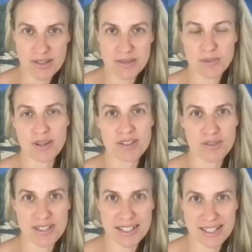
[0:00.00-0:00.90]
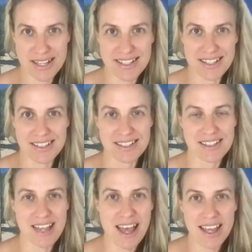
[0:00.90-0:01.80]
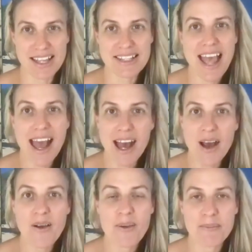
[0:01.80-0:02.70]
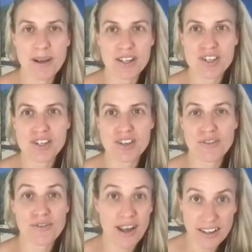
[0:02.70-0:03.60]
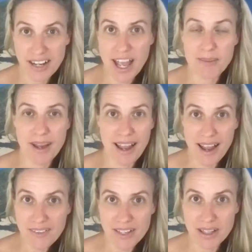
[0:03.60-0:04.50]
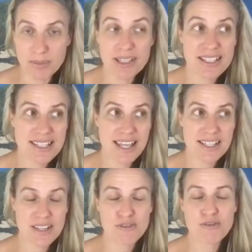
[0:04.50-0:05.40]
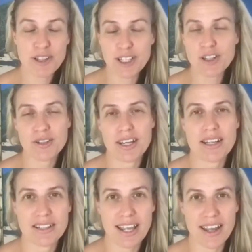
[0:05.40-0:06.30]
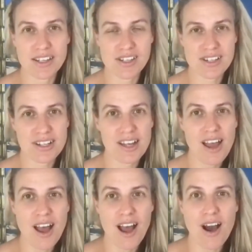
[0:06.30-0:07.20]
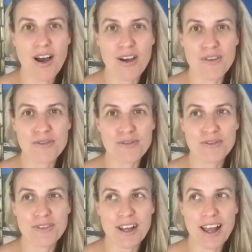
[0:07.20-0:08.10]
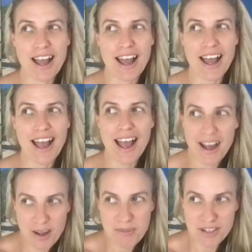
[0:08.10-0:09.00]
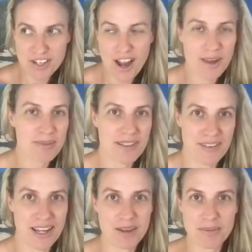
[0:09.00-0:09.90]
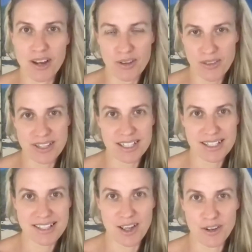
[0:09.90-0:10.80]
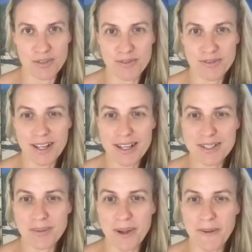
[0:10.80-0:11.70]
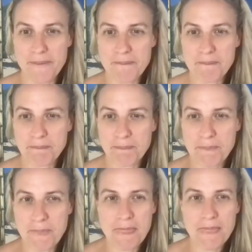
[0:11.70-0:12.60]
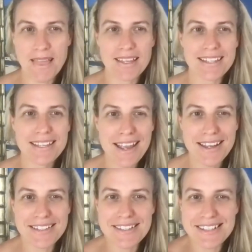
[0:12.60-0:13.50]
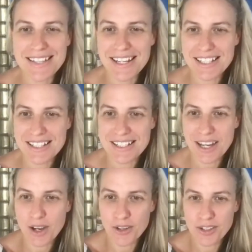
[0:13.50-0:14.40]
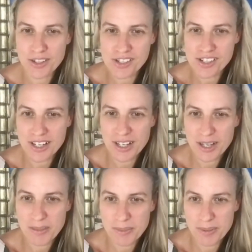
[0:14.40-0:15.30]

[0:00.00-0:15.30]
personal successes, is how much fun am I having? Because that's a really good indication of how much I'm living in my authentic self as well. Yes, needing to take ownership